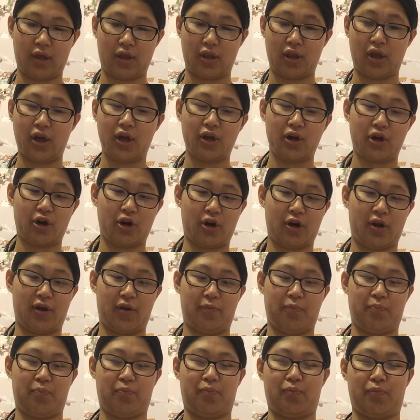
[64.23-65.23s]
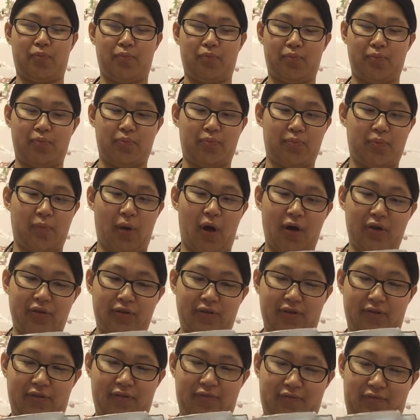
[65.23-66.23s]
another
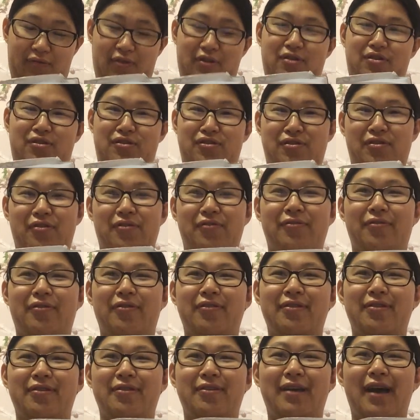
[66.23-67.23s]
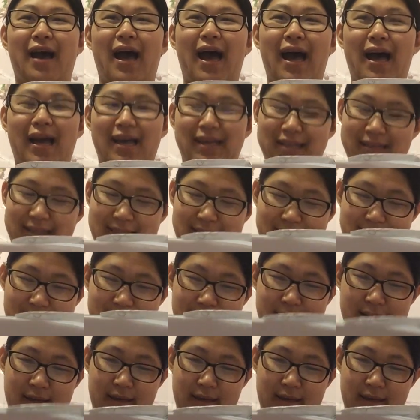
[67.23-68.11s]
unboxing video for you guys.